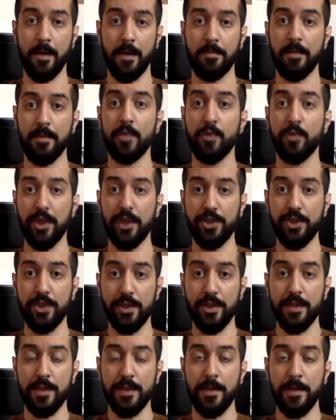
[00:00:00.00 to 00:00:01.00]

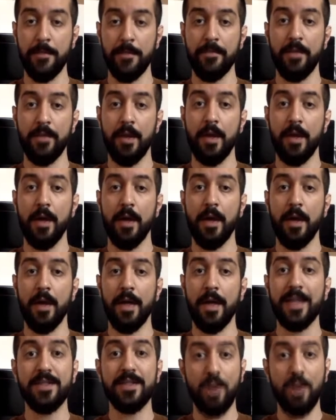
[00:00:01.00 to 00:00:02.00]
regions
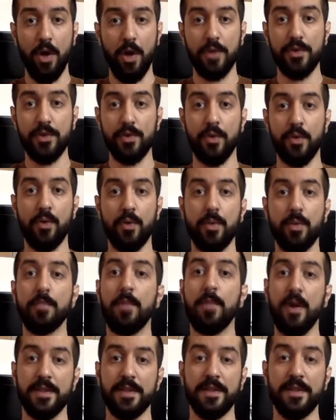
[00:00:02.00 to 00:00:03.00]
is also
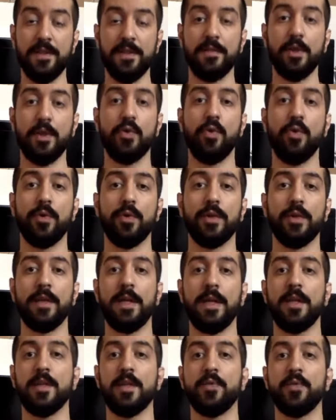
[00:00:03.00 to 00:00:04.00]
positively
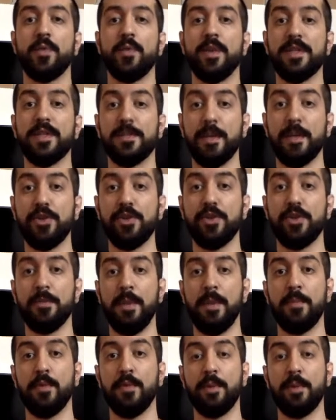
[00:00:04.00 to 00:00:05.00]
correlated with spatial
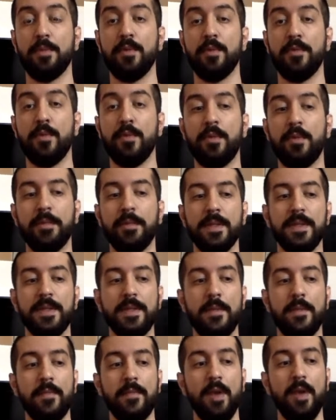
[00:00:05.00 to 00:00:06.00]
memory
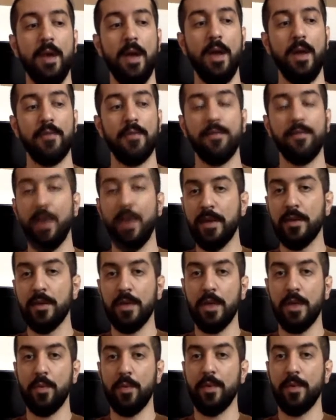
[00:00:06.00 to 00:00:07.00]
performance.
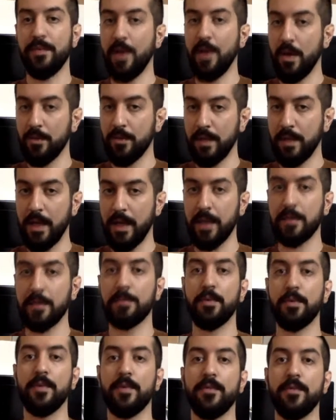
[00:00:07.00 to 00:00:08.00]
Finally, we found
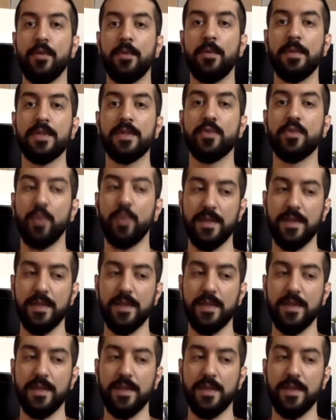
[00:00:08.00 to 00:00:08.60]
that performance, once